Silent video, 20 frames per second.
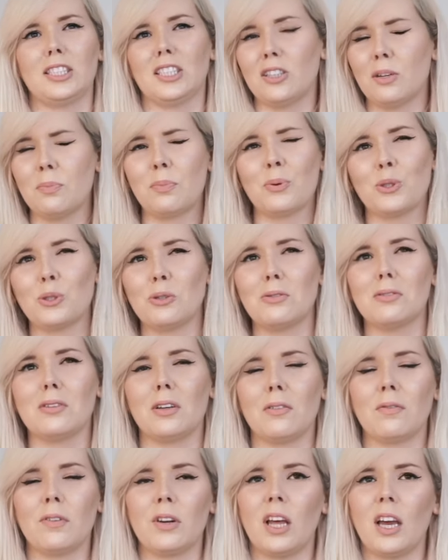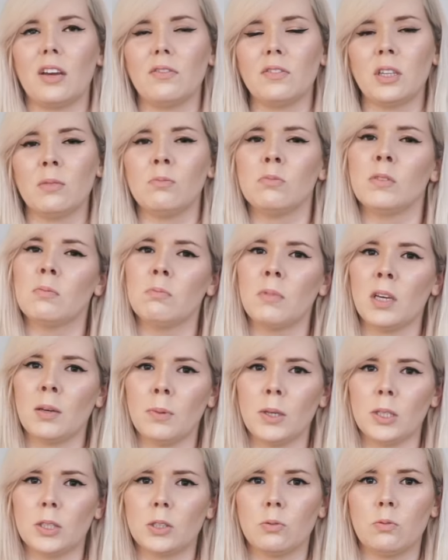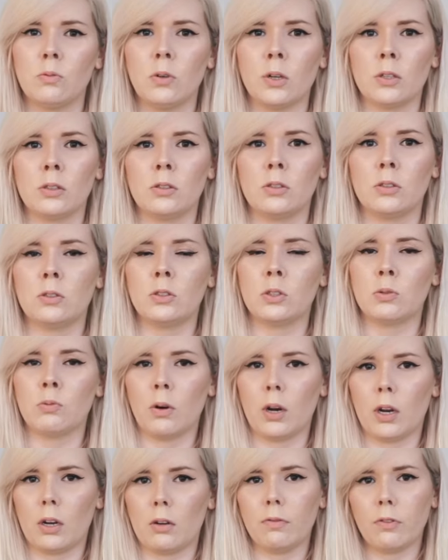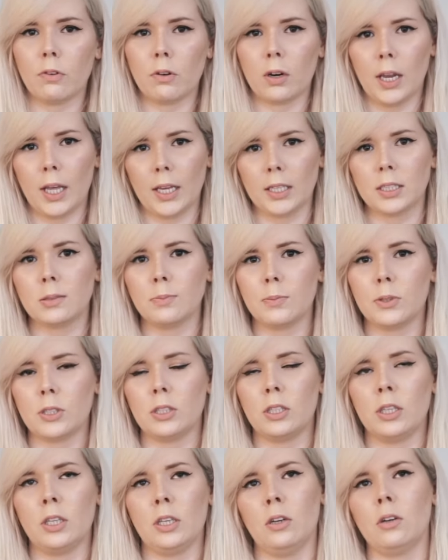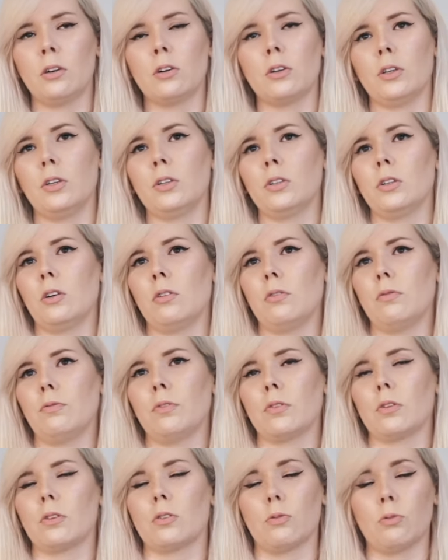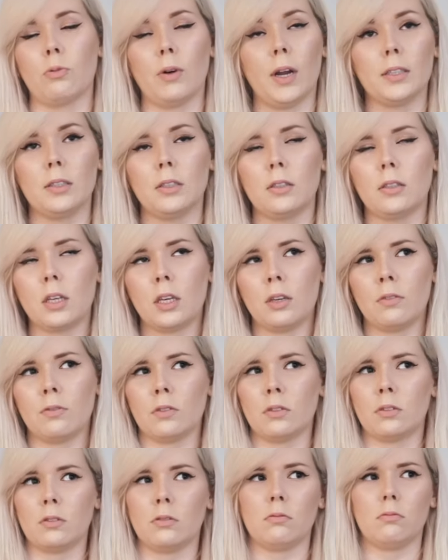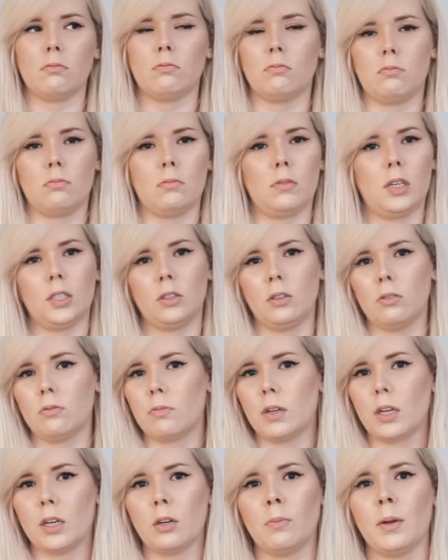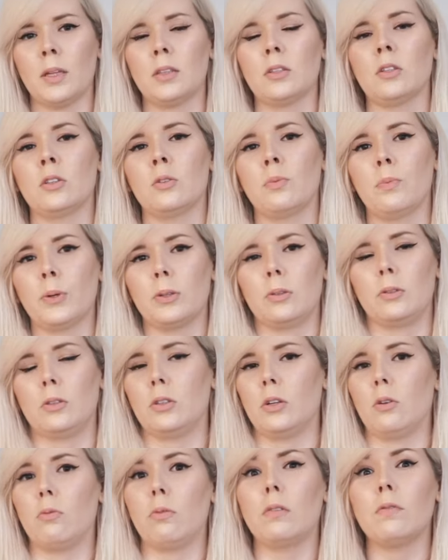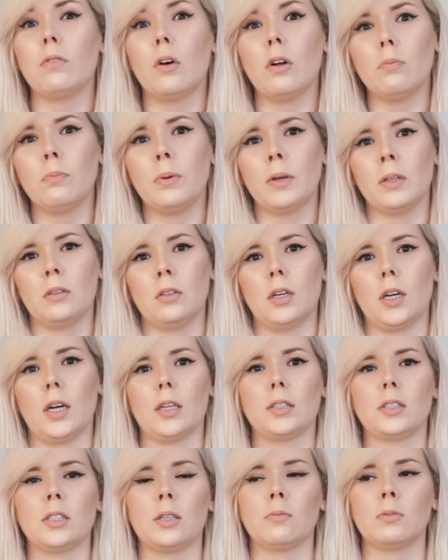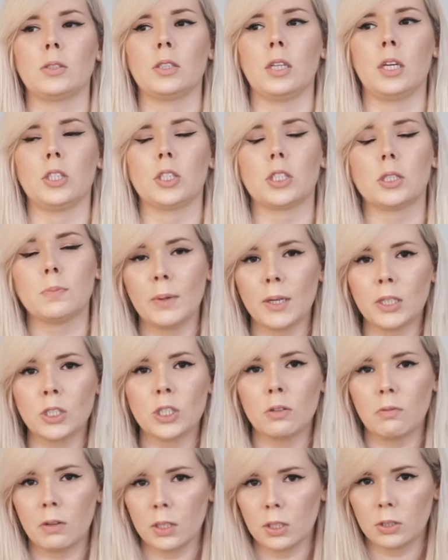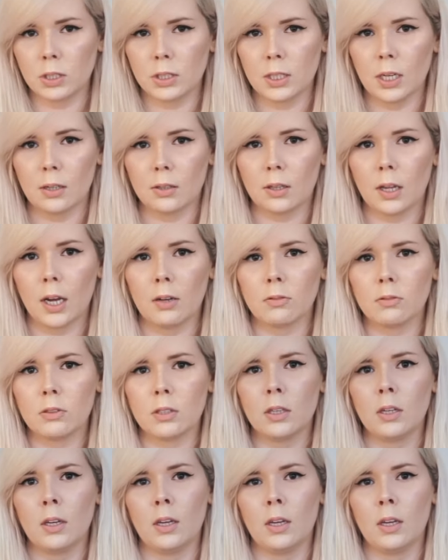an opportunity of a lifetime, then maybe it's worth to work for less money, or, you know, for credit even. I don't recommend it, but, you know, we've all been there at some stage, especially when you start out.